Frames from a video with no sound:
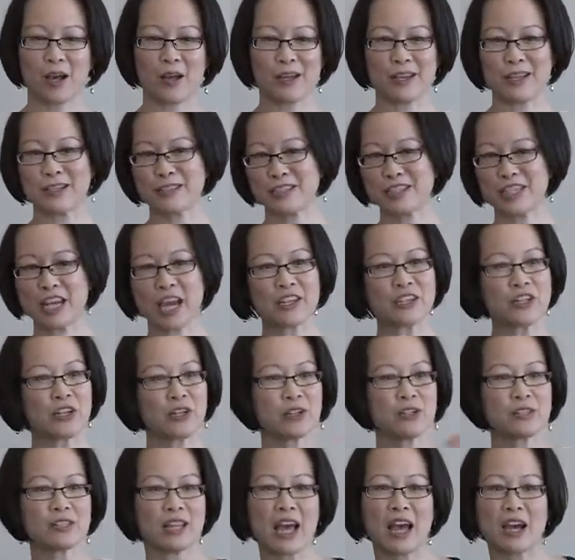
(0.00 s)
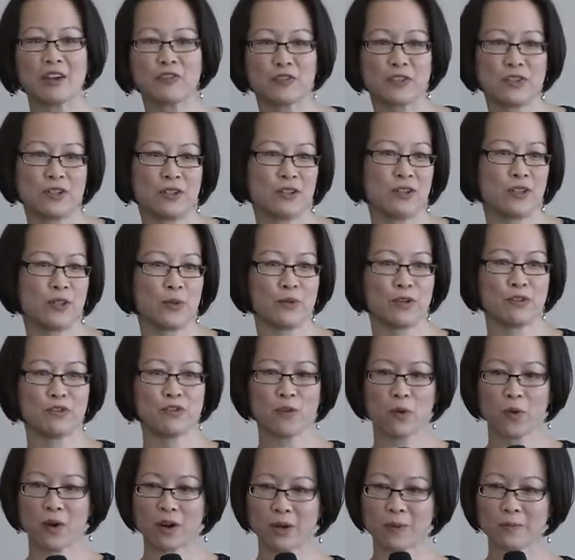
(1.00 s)
it's 10 years after the
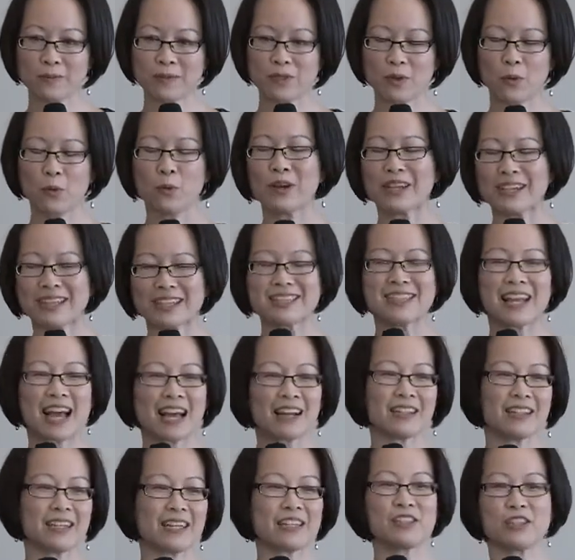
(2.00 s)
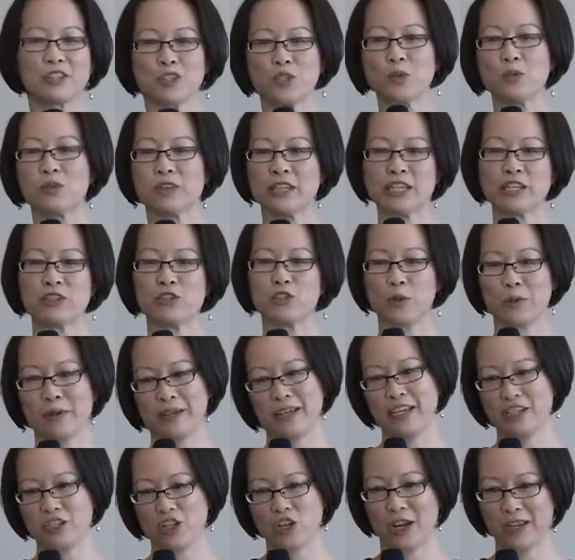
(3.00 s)
reforms. What exactly is the Youth League doing
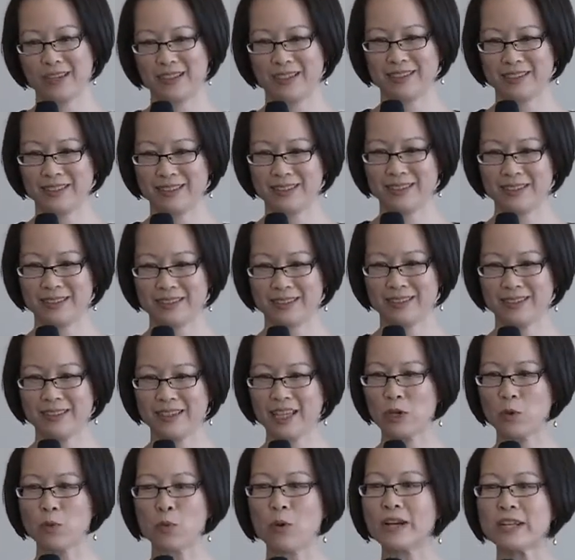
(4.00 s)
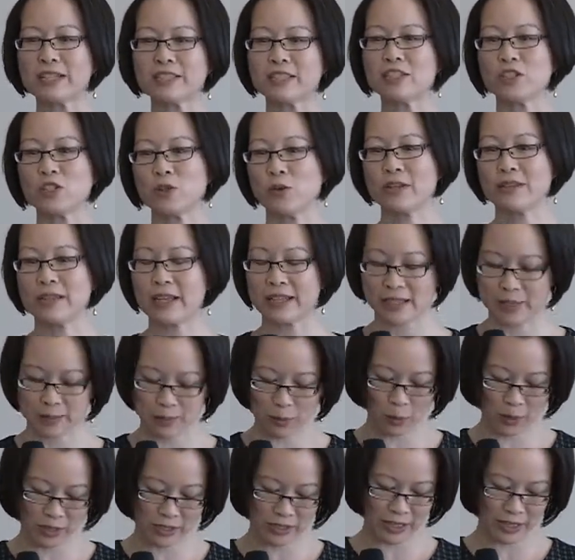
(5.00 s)
in China? Like, what is it doing that's
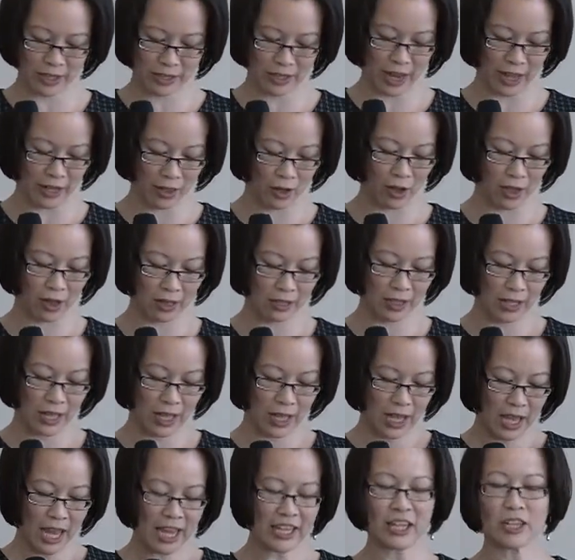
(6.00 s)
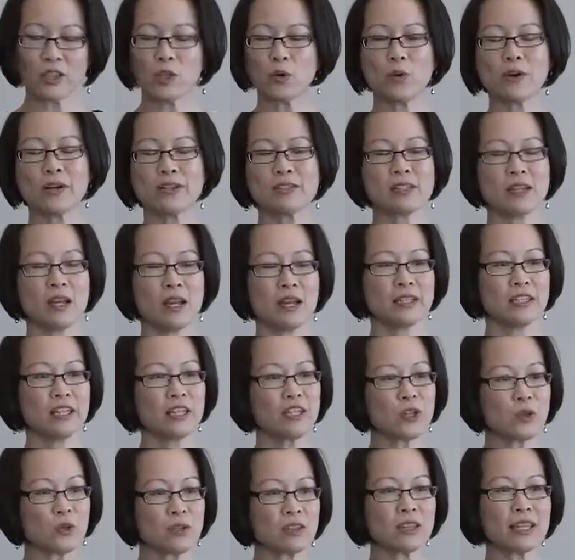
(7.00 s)
important at all? In other words, the
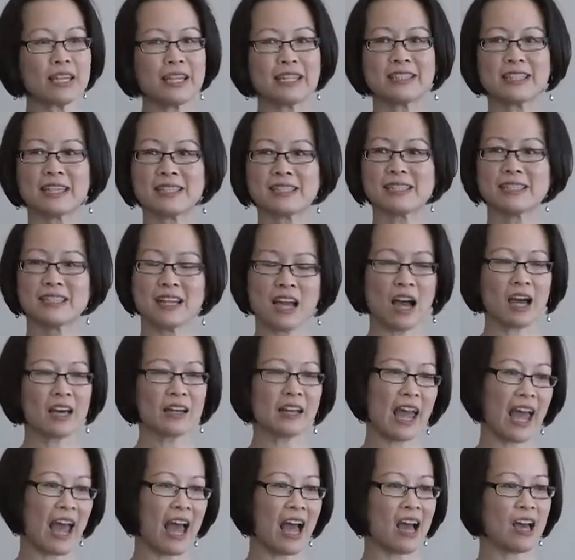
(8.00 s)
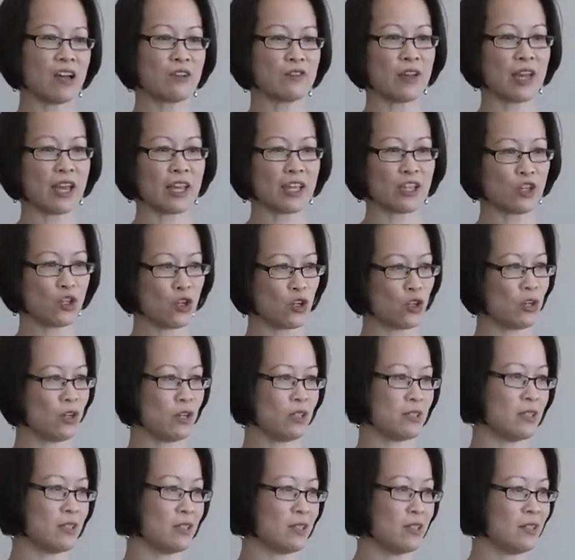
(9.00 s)
Youth League does not have a
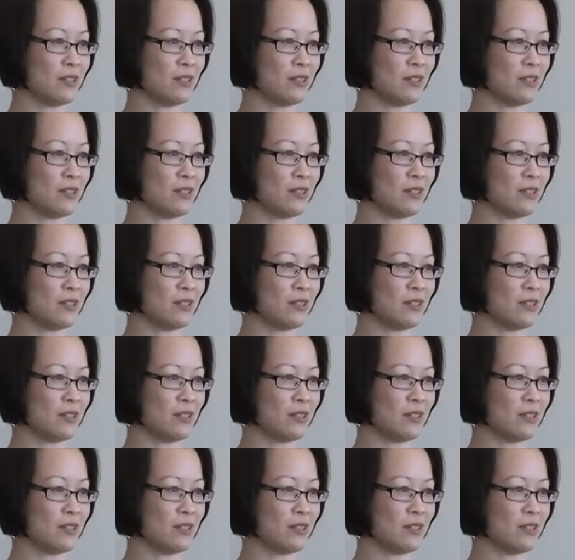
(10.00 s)
good